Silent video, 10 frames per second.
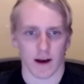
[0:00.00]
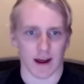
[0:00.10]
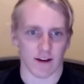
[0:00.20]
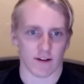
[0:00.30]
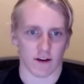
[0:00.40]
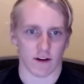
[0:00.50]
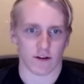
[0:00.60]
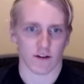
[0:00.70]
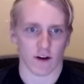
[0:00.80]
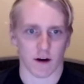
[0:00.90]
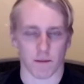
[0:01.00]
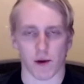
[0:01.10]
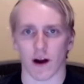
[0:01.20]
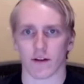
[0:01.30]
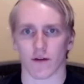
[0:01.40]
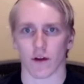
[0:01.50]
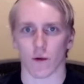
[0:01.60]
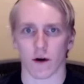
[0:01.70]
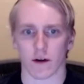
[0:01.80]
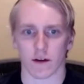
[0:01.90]
He's he's just underpriced for the
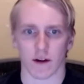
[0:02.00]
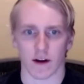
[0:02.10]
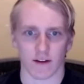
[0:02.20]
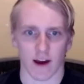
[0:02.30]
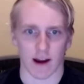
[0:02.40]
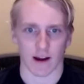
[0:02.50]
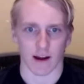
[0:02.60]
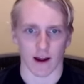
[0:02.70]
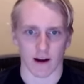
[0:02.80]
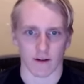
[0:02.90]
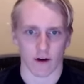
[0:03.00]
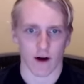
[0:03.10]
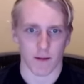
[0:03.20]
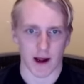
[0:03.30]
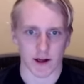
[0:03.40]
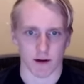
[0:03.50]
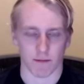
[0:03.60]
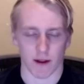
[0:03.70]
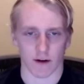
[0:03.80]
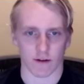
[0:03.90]
workload that he's getting, and it's a great matchup.
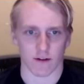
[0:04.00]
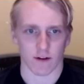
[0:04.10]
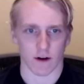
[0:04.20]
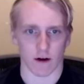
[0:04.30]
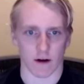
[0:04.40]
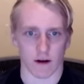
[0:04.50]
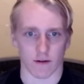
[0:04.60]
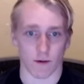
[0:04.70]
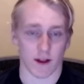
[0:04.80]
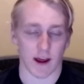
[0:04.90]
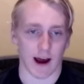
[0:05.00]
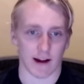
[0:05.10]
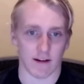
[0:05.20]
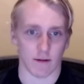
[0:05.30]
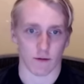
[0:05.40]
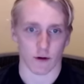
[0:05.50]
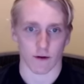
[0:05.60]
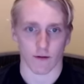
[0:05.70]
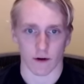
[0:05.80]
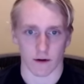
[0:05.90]
There's it's a really high team total
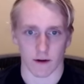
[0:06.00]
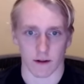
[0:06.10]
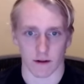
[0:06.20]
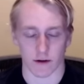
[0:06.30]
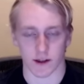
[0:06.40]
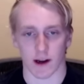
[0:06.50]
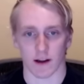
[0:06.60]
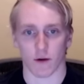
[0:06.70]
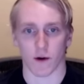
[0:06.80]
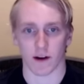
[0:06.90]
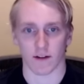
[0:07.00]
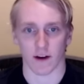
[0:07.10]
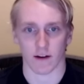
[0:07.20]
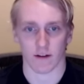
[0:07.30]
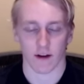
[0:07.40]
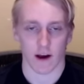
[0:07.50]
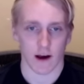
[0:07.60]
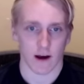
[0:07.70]
for Oakland. They're sitting at 26.